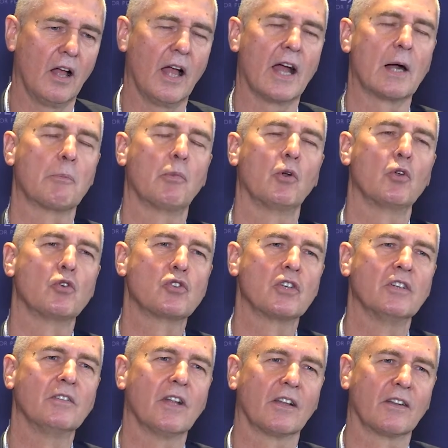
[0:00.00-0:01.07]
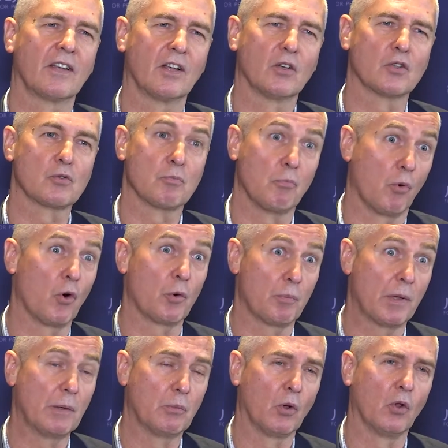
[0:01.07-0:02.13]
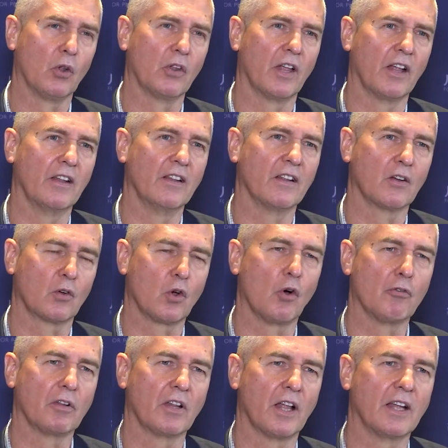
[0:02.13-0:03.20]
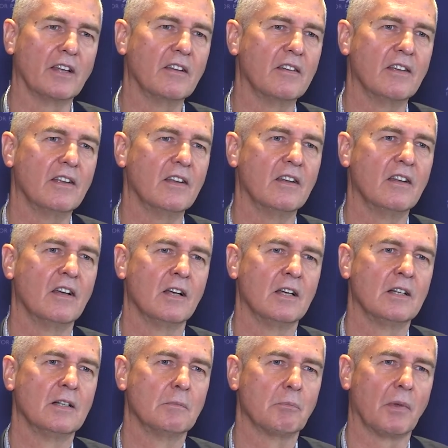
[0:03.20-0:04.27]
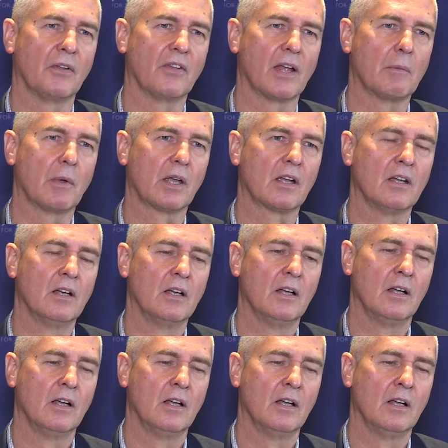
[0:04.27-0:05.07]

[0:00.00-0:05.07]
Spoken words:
air pollution that kills more people than the COVID-19 pandemic.